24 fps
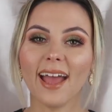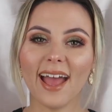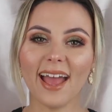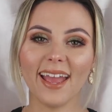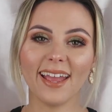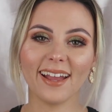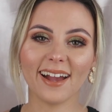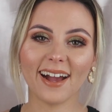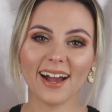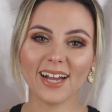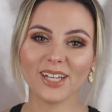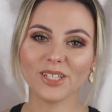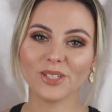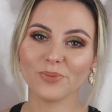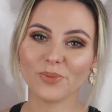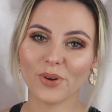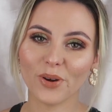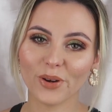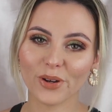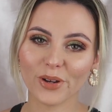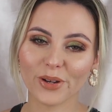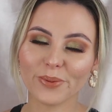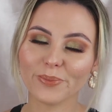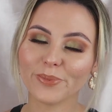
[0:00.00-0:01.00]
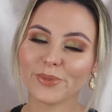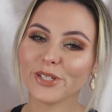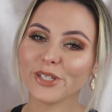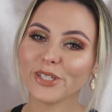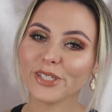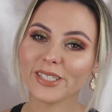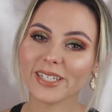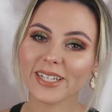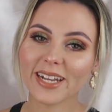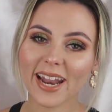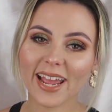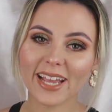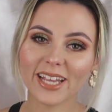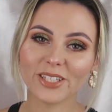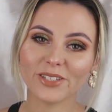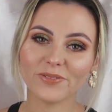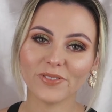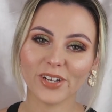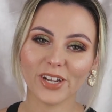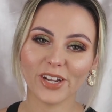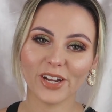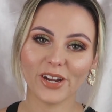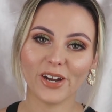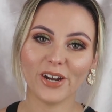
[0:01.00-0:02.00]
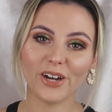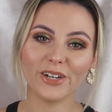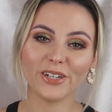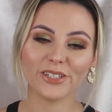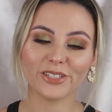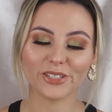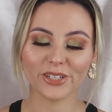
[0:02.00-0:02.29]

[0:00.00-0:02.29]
Hey guys, welcome to today's video.